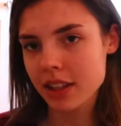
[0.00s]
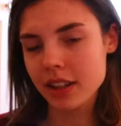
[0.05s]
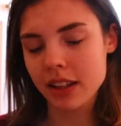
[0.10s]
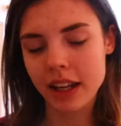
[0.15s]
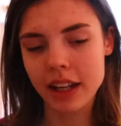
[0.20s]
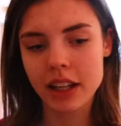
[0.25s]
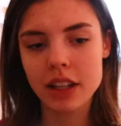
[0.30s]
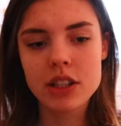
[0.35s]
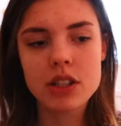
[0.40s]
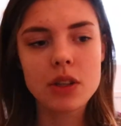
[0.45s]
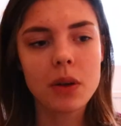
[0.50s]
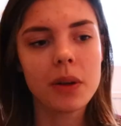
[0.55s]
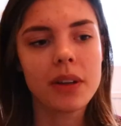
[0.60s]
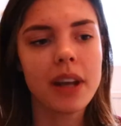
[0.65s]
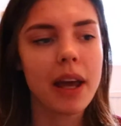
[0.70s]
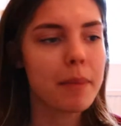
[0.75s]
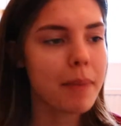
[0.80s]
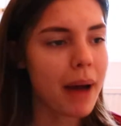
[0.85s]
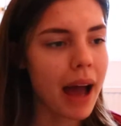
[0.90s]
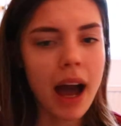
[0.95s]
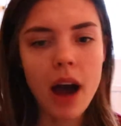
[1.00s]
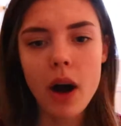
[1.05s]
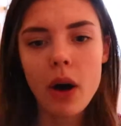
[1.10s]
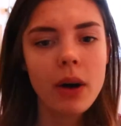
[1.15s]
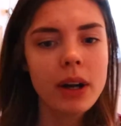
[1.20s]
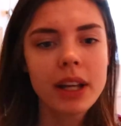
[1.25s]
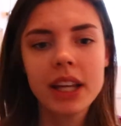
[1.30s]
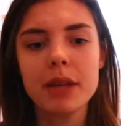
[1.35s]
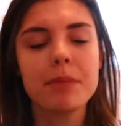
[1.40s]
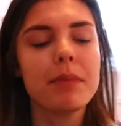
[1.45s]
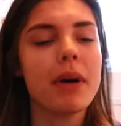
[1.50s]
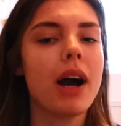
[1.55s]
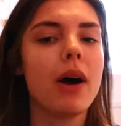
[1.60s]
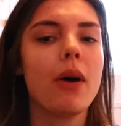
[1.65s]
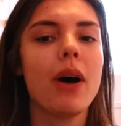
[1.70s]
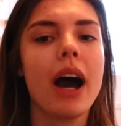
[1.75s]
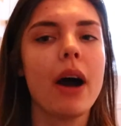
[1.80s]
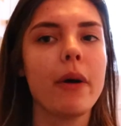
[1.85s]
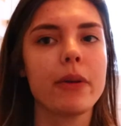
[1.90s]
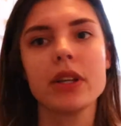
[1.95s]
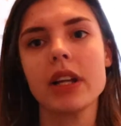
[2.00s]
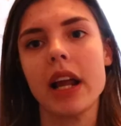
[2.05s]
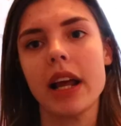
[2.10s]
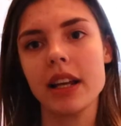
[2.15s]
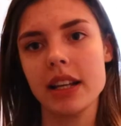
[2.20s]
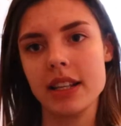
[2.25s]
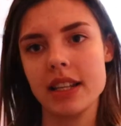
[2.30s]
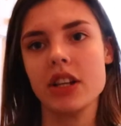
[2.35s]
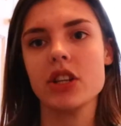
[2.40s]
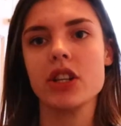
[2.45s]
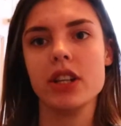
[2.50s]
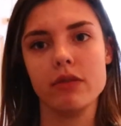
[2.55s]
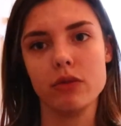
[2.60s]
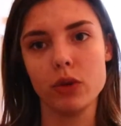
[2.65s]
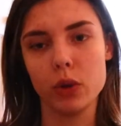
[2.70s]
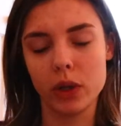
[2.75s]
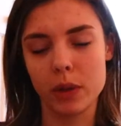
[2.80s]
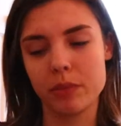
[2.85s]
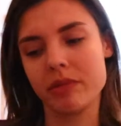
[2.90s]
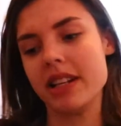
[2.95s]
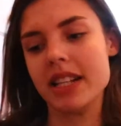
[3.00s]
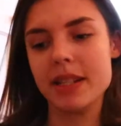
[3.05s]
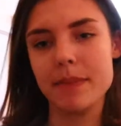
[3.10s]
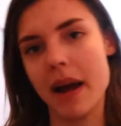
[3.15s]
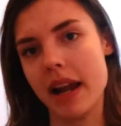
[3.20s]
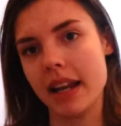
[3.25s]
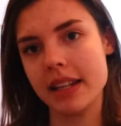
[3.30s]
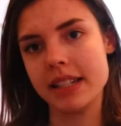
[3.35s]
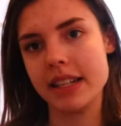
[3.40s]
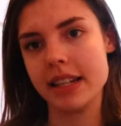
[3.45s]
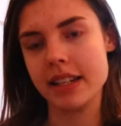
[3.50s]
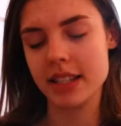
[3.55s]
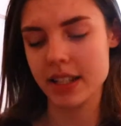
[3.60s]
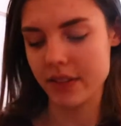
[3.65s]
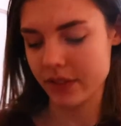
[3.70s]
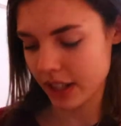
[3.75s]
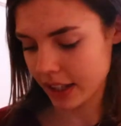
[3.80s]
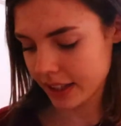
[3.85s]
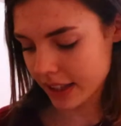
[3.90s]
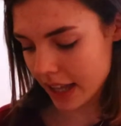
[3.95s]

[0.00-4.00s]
like consolidate power, keep power, how to like essentially rule a principality and stuff like